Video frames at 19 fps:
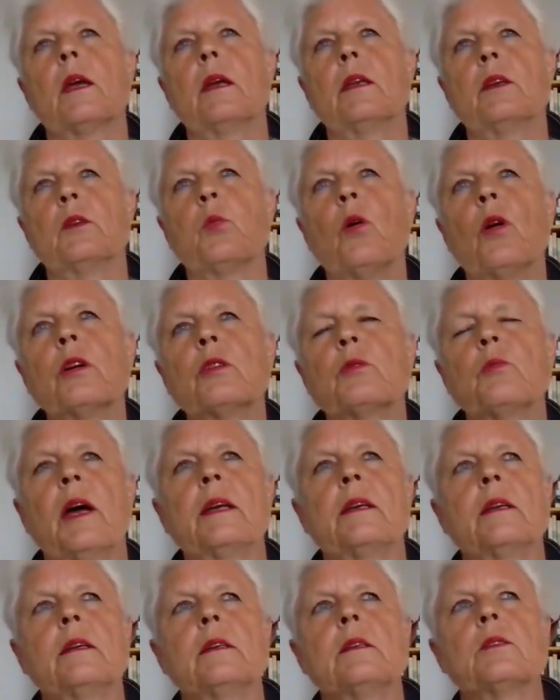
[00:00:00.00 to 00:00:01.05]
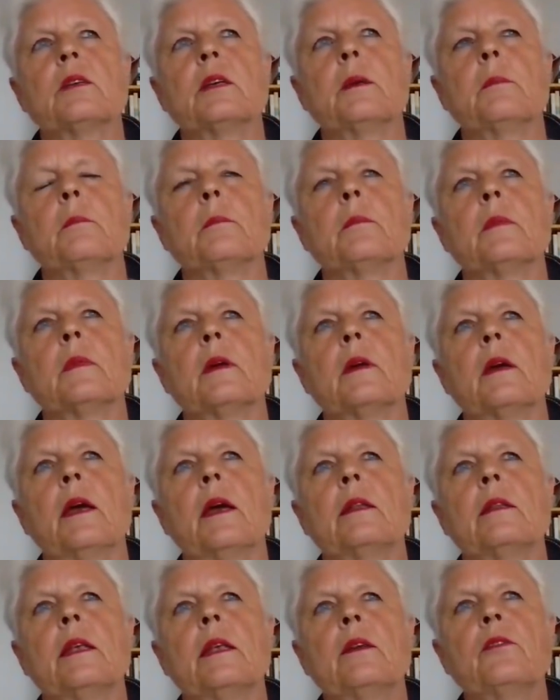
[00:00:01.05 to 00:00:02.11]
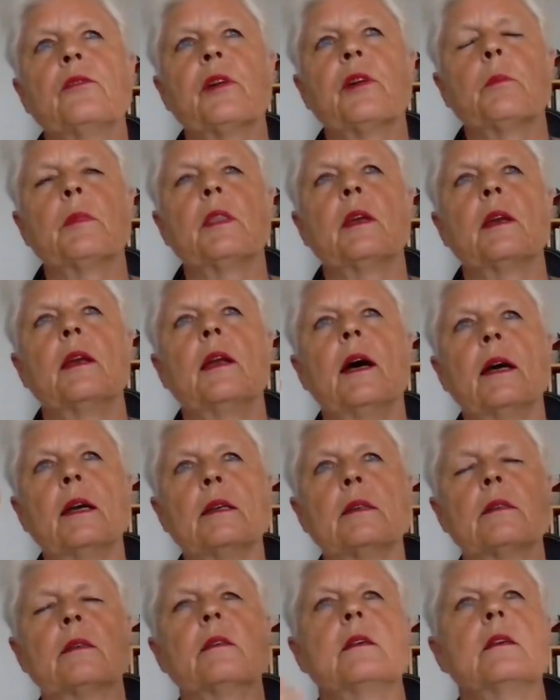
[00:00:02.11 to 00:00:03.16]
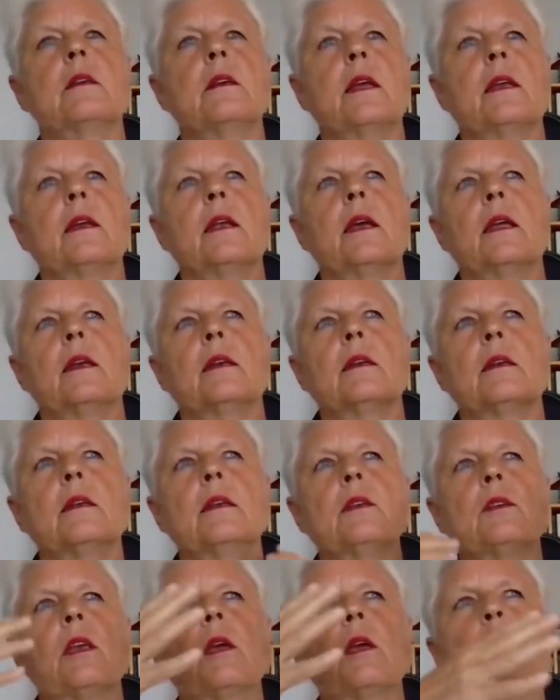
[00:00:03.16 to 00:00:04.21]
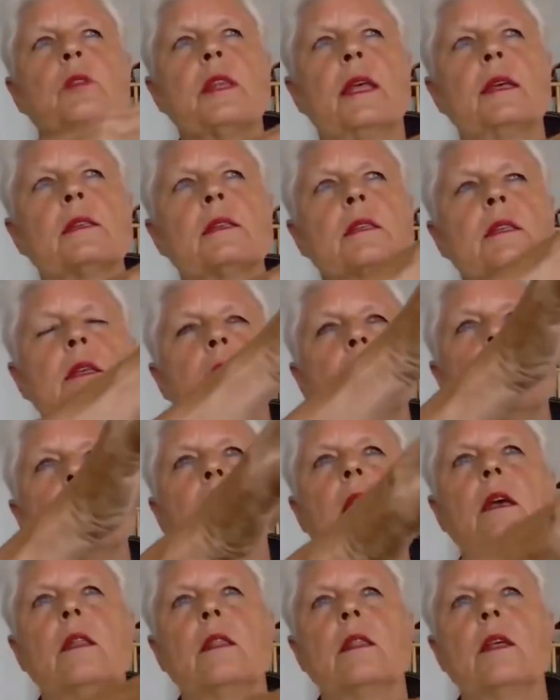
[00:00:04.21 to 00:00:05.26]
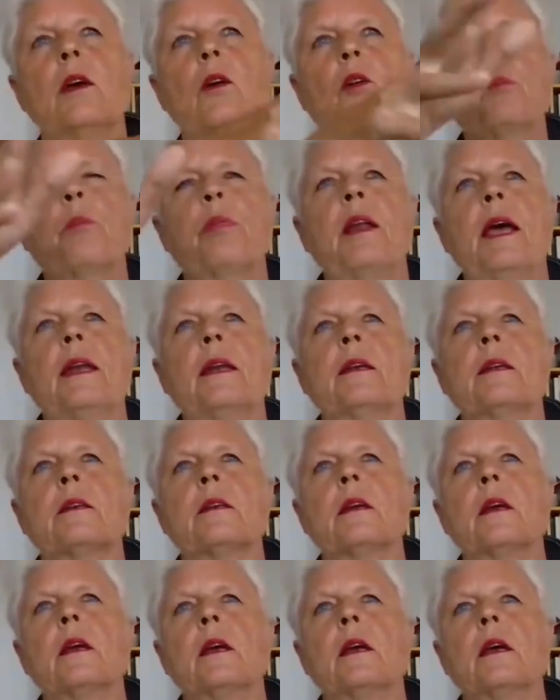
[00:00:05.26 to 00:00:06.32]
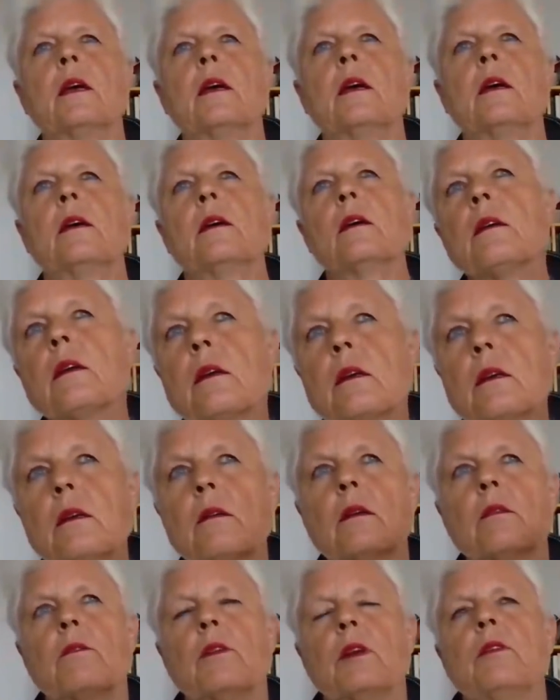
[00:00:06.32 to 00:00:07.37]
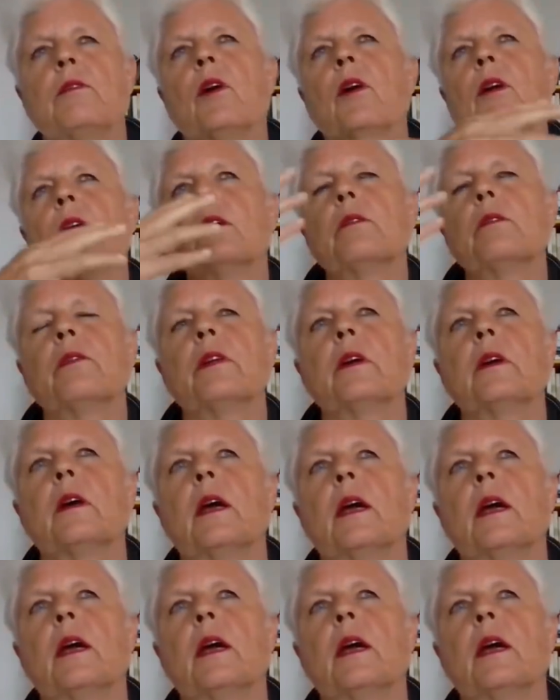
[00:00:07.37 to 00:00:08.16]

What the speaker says: and it walked right into him. And then from the light, and he could then see the whole planet revolve,